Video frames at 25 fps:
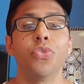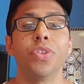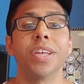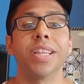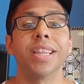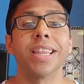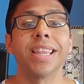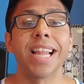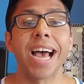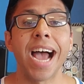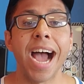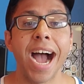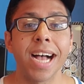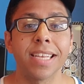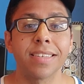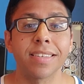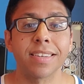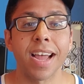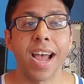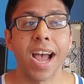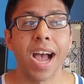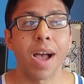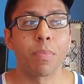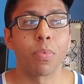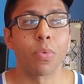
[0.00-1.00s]
the last
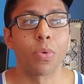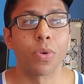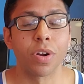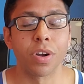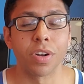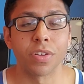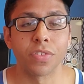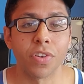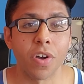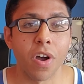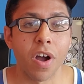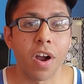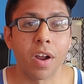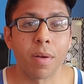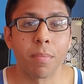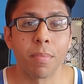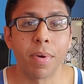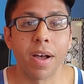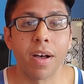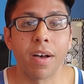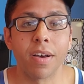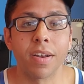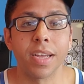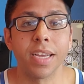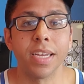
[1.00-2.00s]
app we're going to talk
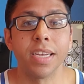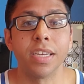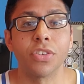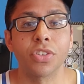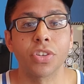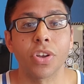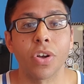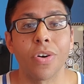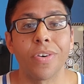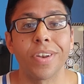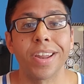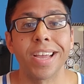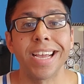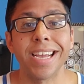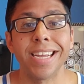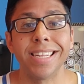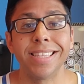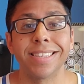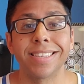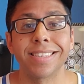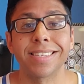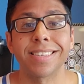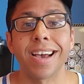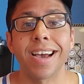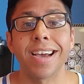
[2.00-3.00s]
about is called
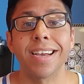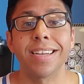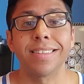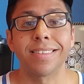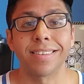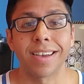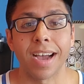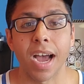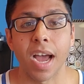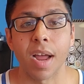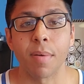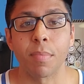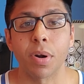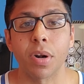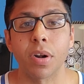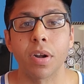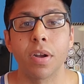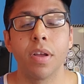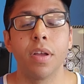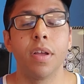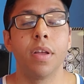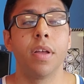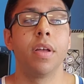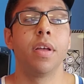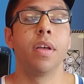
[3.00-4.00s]
Insight Timer.
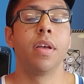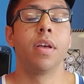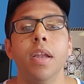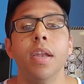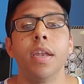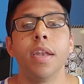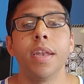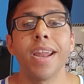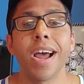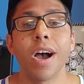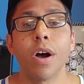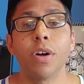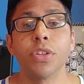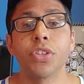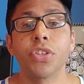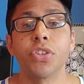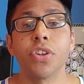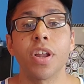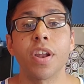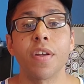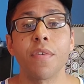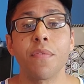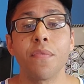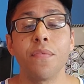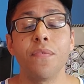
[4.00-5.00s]
Now, it's
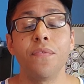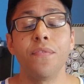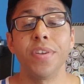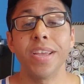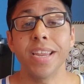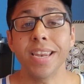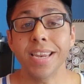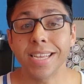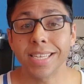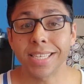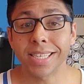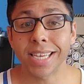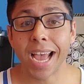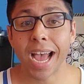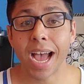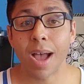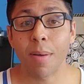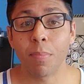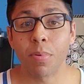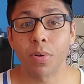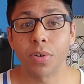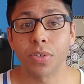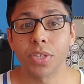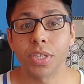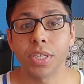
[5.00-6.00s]
not a fitness
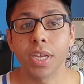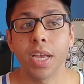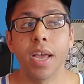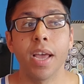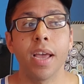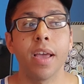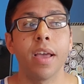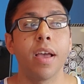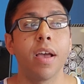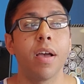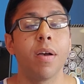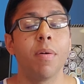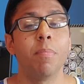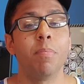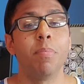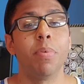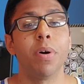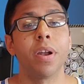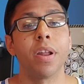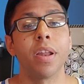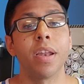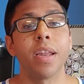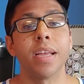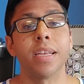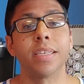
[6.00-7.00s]
app per se,
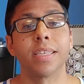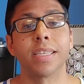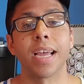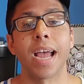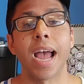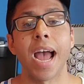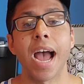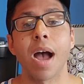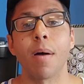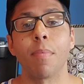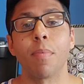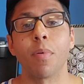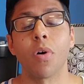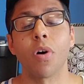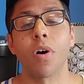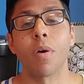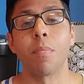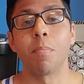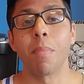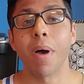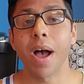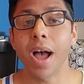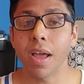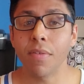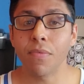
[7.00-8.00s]
but it is an app
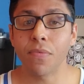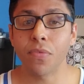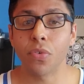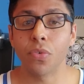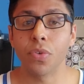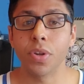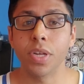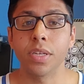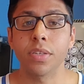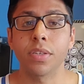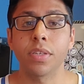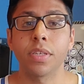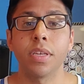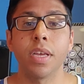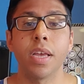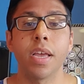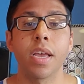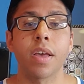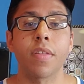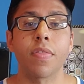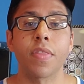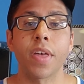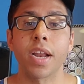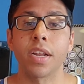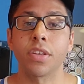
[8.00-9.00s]
on mindfulness,
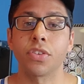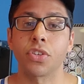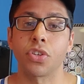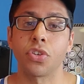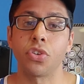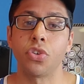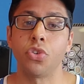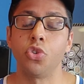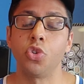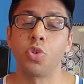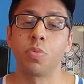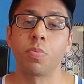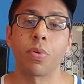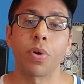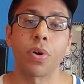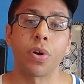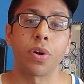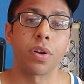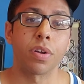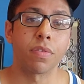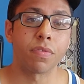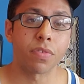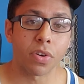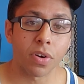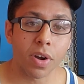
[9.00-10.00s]
and that is a huge
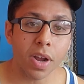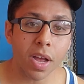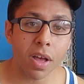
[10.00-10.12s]
part of your